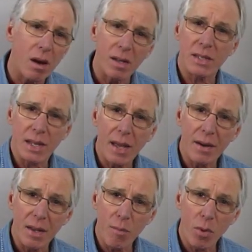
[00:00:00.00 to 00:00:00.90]
on
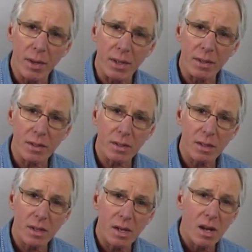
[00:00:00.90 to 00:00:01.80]
Saturday mornings?
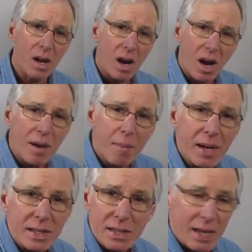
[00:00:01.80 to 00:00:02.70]
I
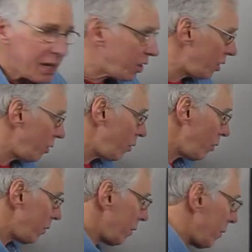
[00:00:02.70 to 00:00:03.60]
might say to you,